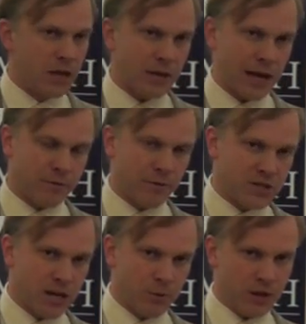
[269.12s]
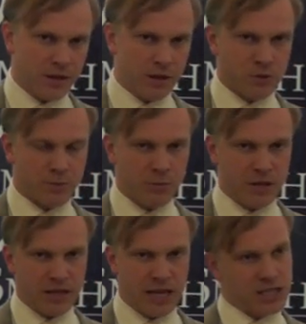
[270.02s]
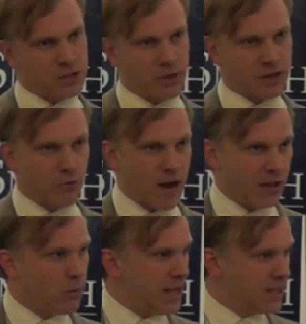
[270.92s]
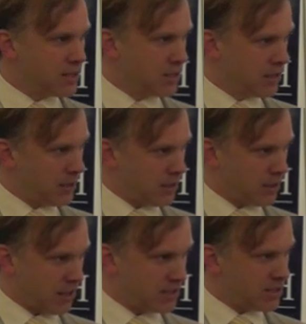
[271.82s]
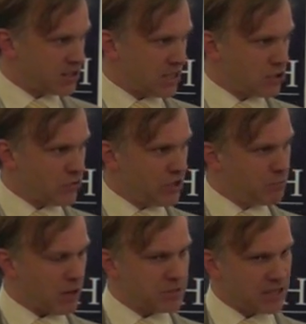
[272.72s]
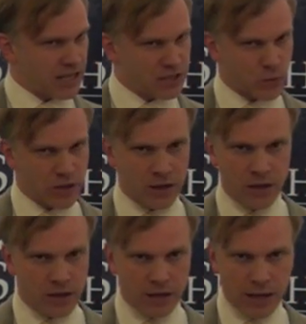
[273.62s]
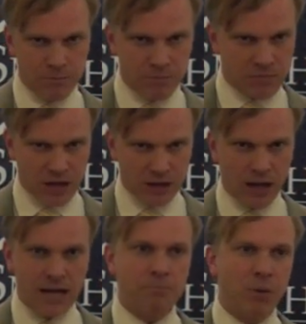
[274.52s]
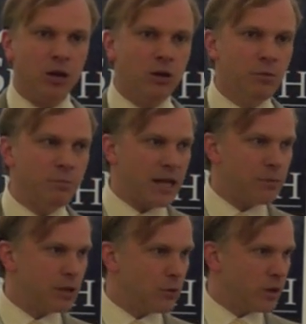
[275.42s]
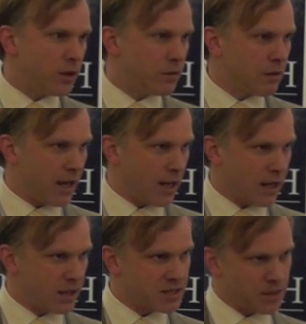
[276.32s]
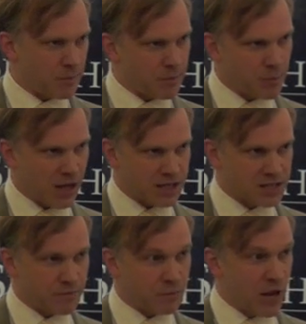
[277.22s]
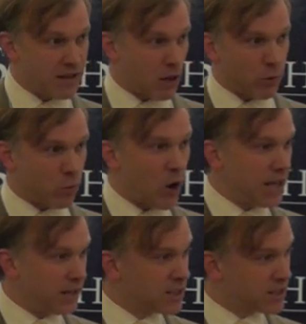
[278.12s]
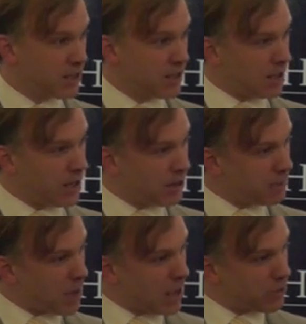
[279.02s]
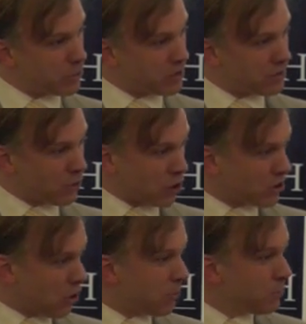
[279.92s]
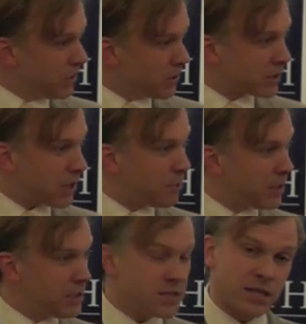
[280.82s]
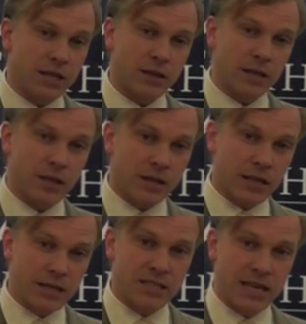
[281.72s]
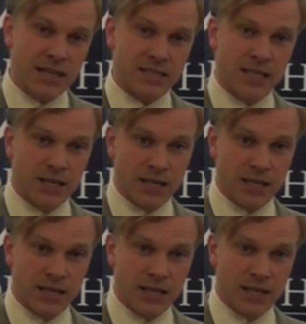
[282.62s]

That, for example, I think was probably the case with the railways in the 19th century, perhaps the case with a light bulb, maybe with some parts of radio and wireless, maybe with the dot-com companies in the internet